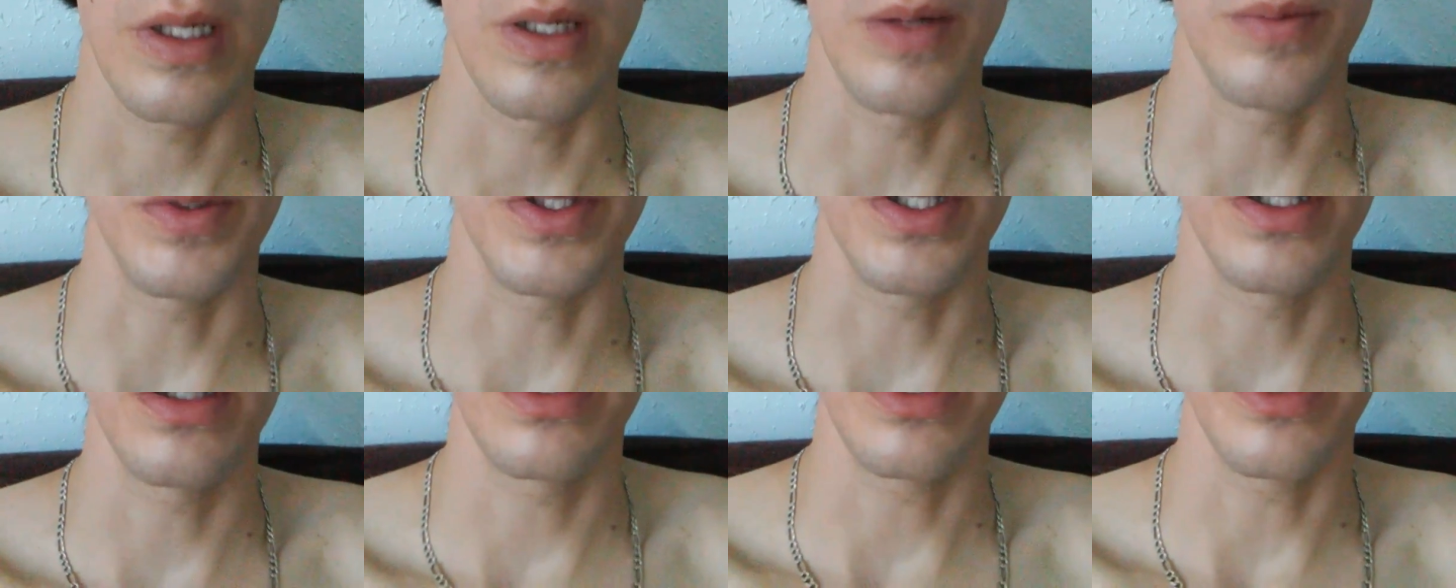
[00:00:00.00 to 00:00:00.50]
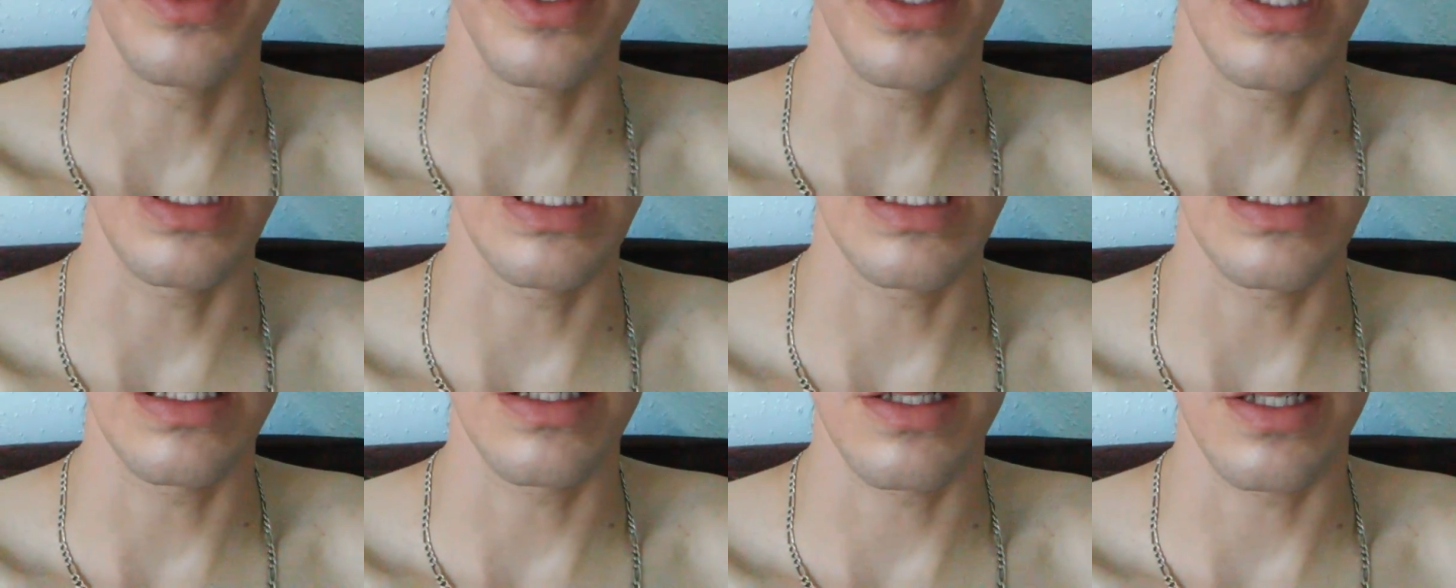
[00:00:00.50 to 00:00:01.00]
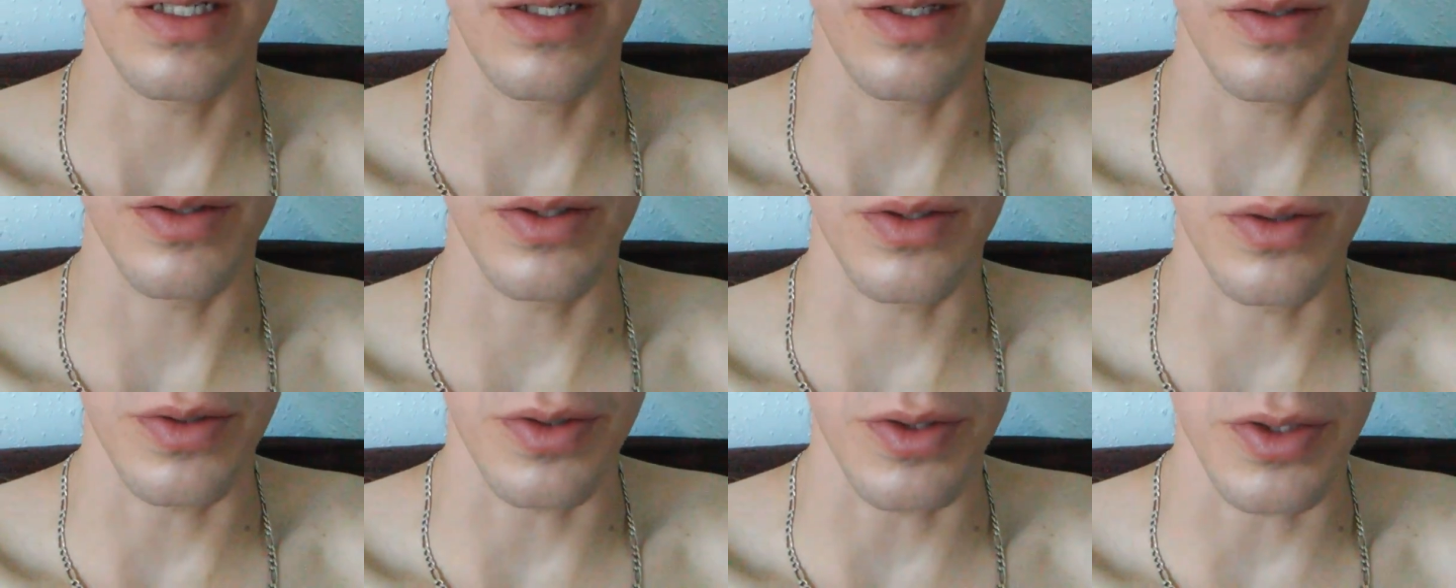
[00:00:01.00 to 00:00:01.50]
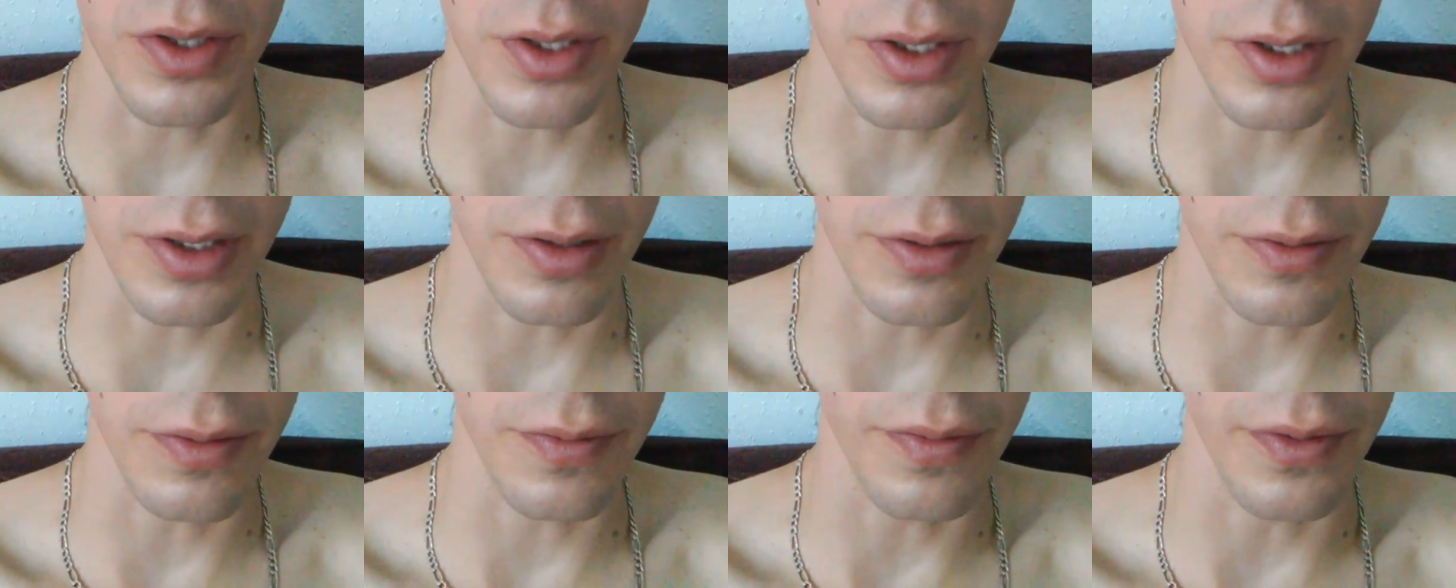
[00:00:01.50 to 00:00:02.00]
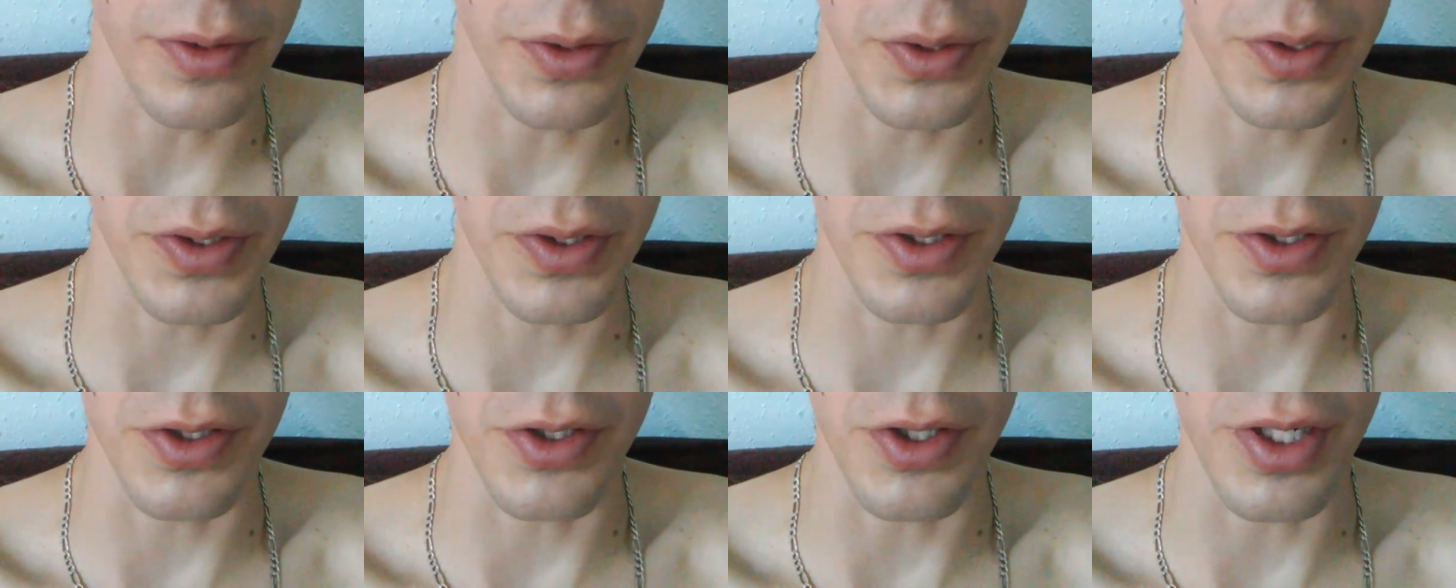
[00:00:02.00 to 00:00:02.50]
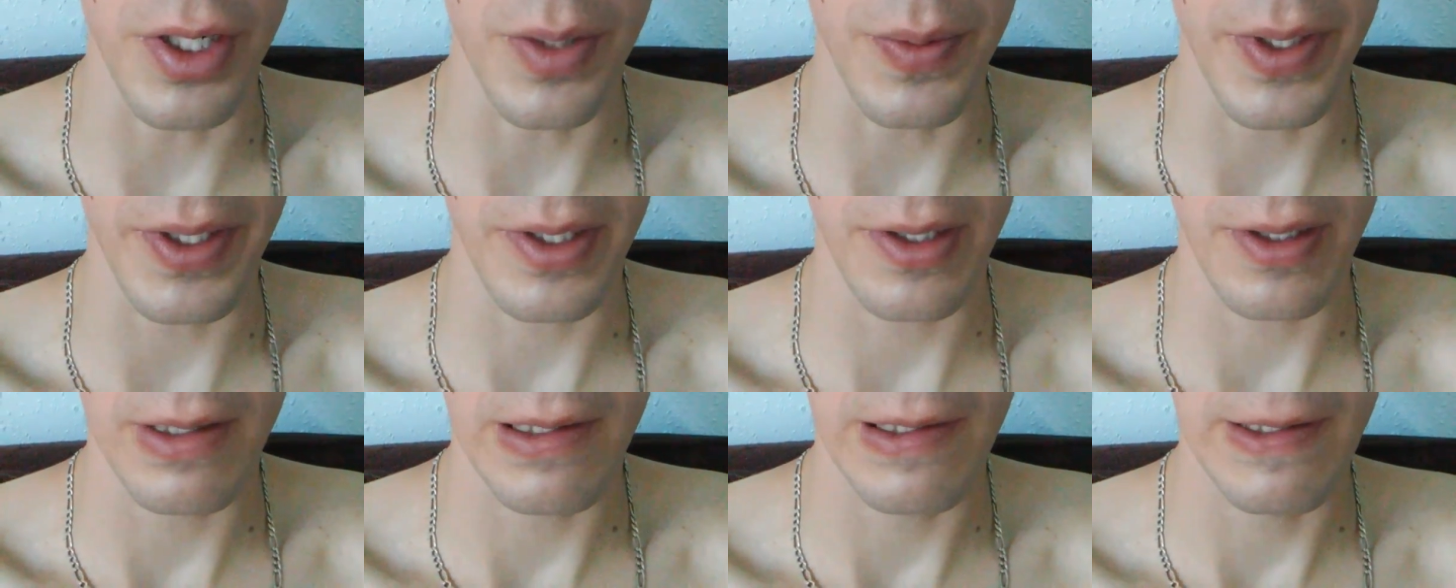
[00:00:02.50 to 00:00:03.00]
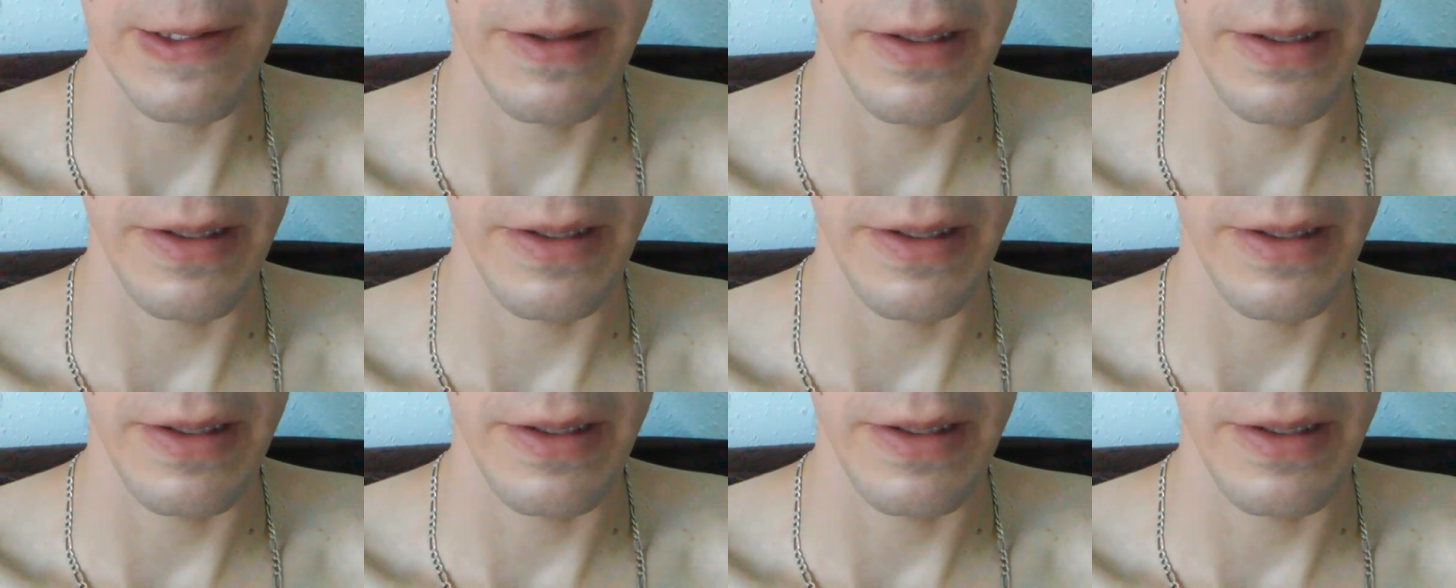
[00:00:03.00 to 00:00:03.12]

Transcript: I'm going to tell you guys how to achieve lucid dreaming.